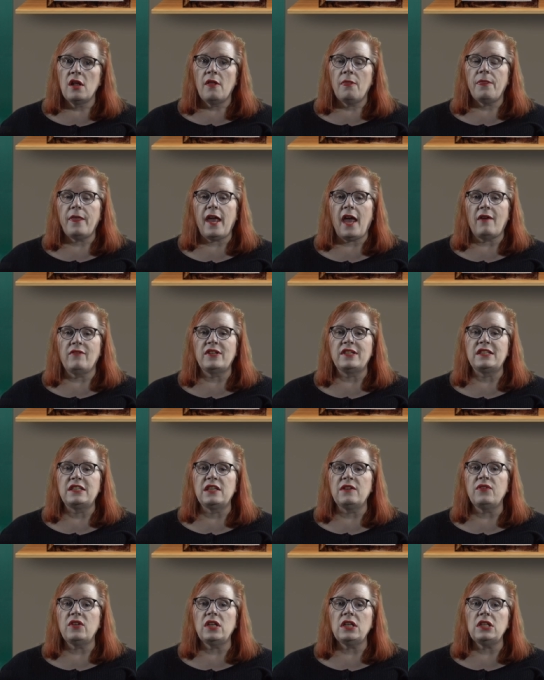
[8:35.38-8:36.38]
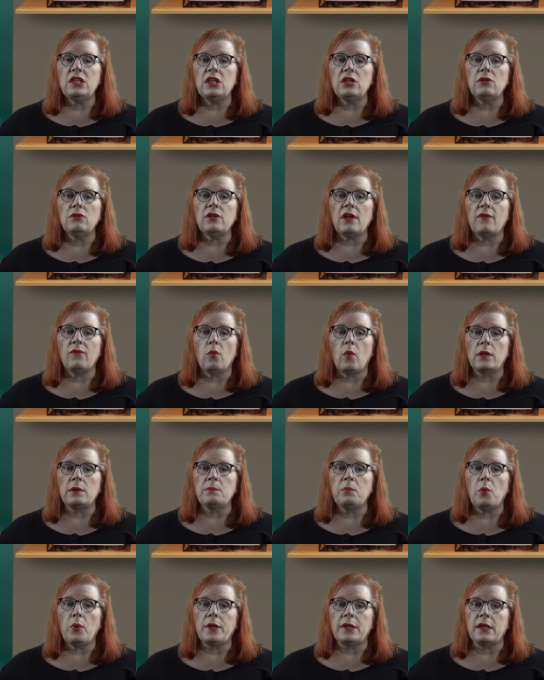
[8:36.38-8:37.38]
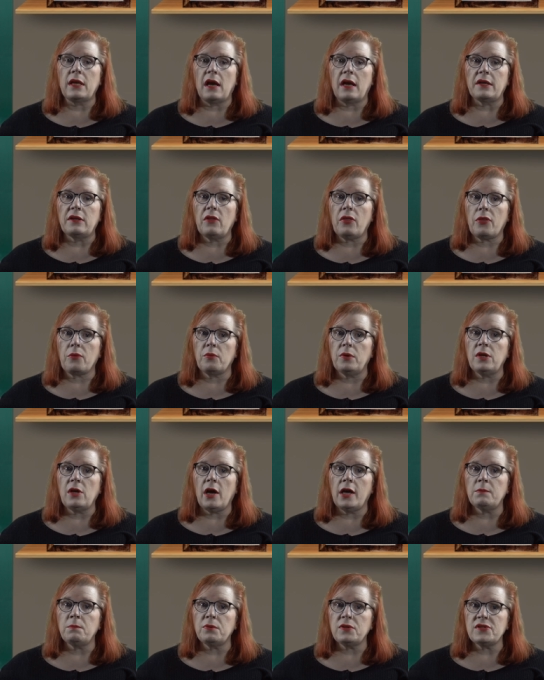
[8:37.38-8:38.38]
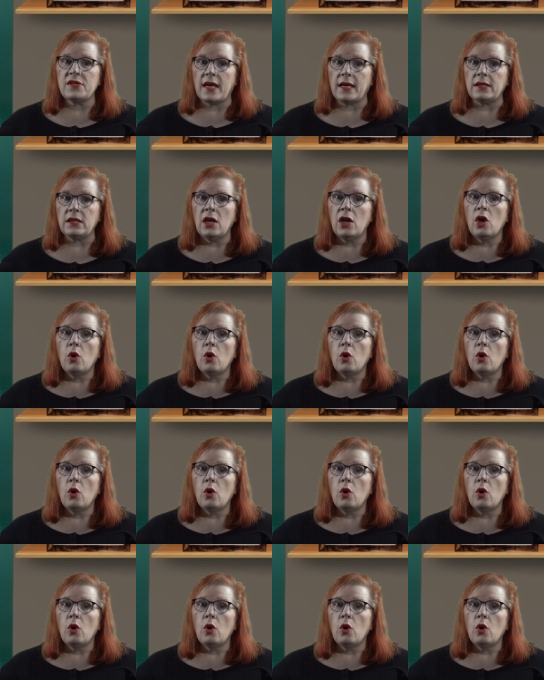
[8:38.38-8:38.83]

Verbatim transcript: They have a dividend yield of 1.939%,